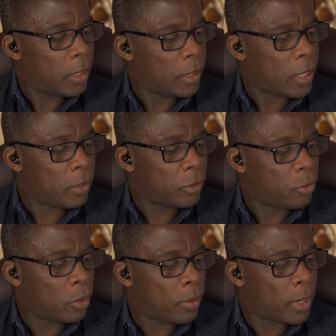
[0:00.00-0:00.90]
now let's
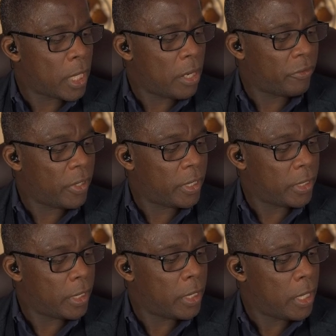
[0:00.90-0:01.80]
talk about
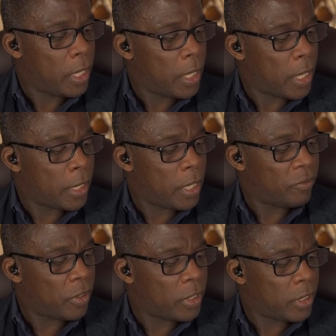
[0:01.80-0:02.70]
FAD. And
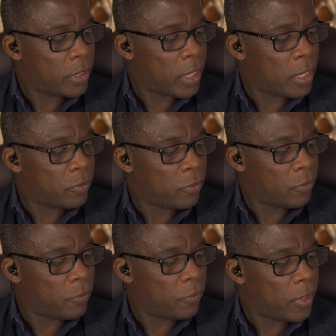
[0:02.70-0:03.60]
FAD stands for
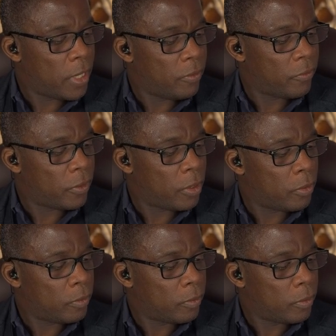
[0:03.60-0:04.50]
flavoadenine